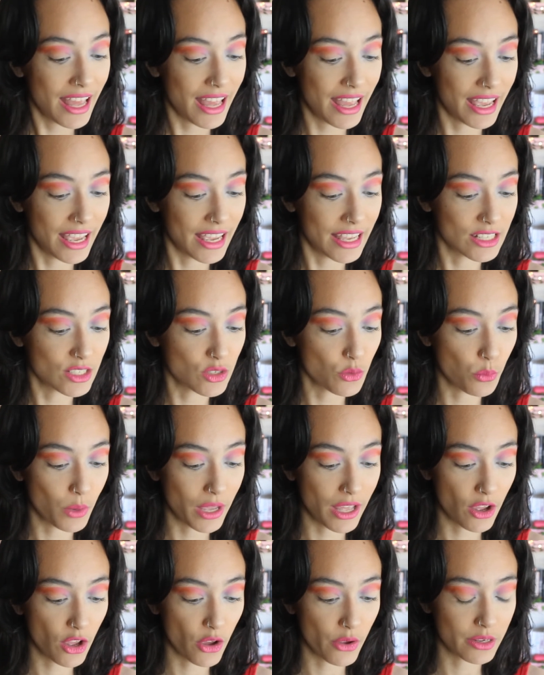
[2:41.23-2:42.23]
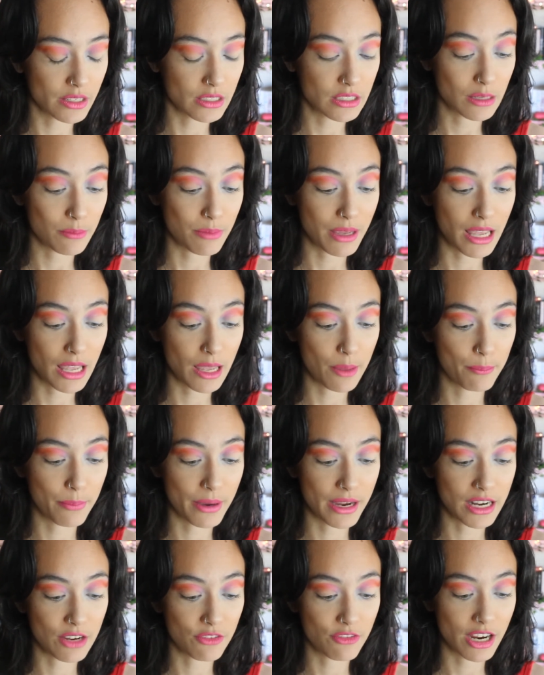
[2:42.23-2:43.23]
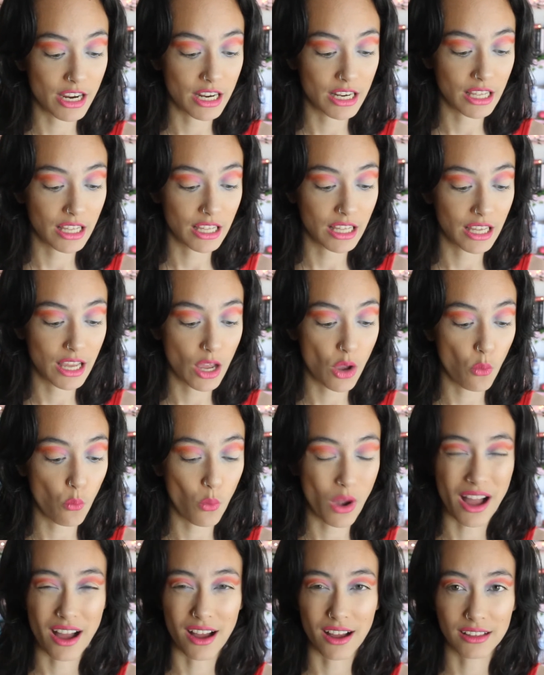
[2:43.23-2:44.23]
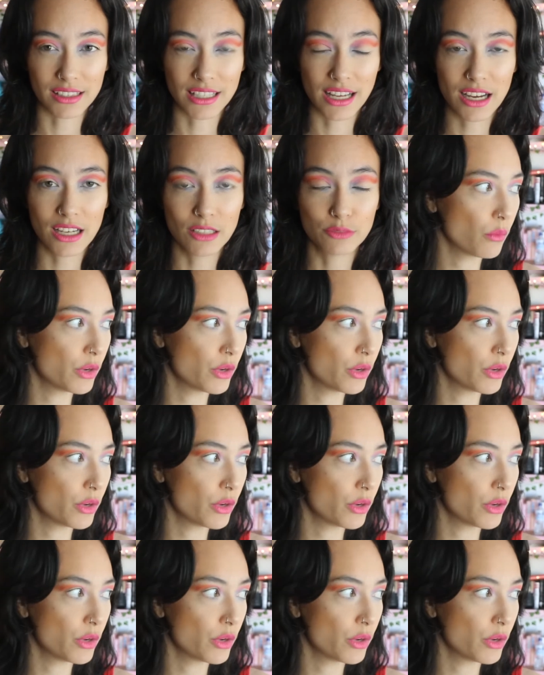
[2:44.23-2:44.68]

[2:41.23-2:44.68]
And we are going to be buddy reading Wahala,